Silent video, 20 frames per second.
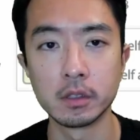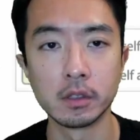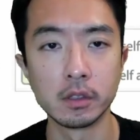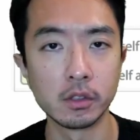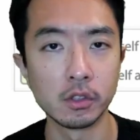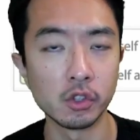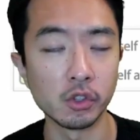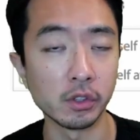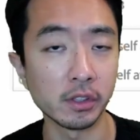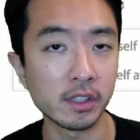
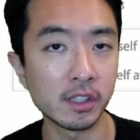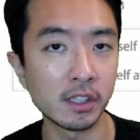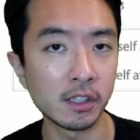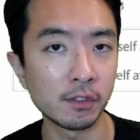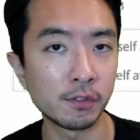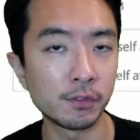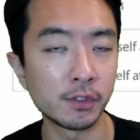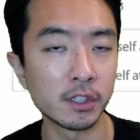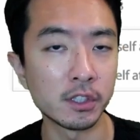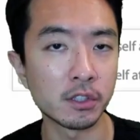So, a key
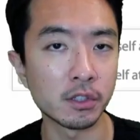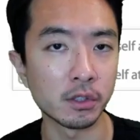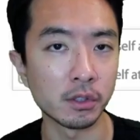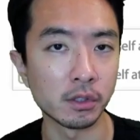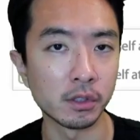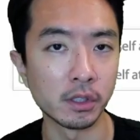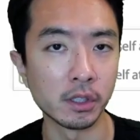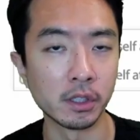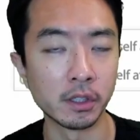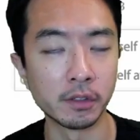
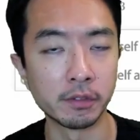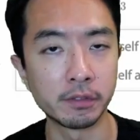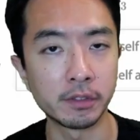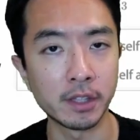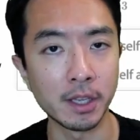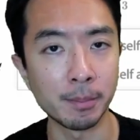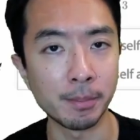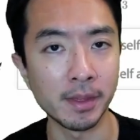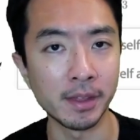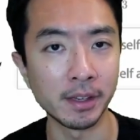feature of
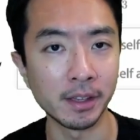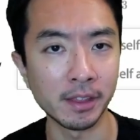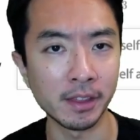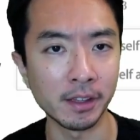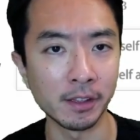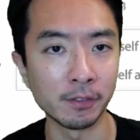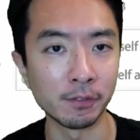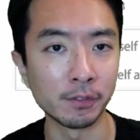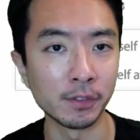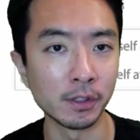Depth Anything